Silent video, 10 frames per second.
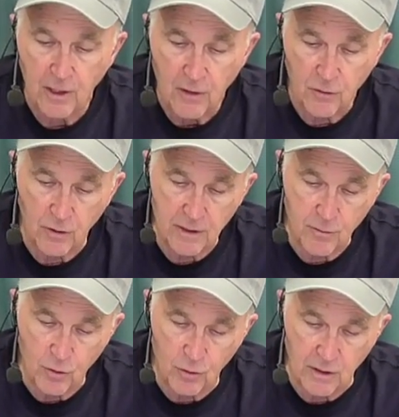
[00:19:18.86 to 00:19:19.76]
So let's
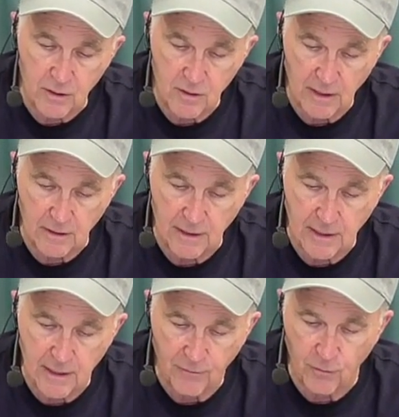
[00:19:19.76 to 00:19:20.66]
do it a slightly
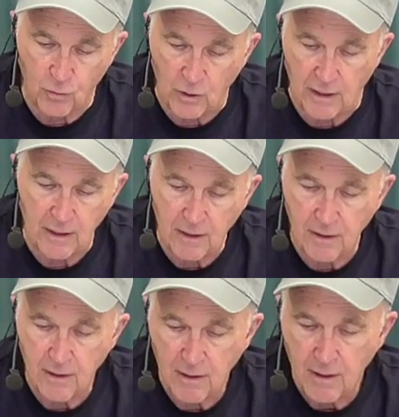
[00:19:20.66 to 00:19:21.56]
different way,
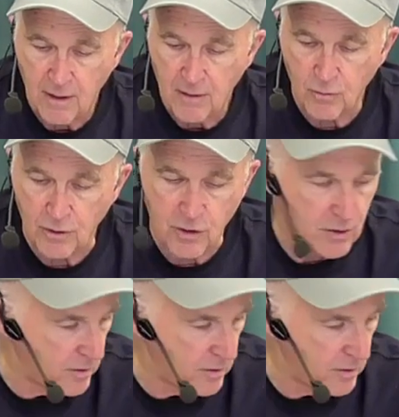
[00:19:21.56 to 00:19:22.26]
which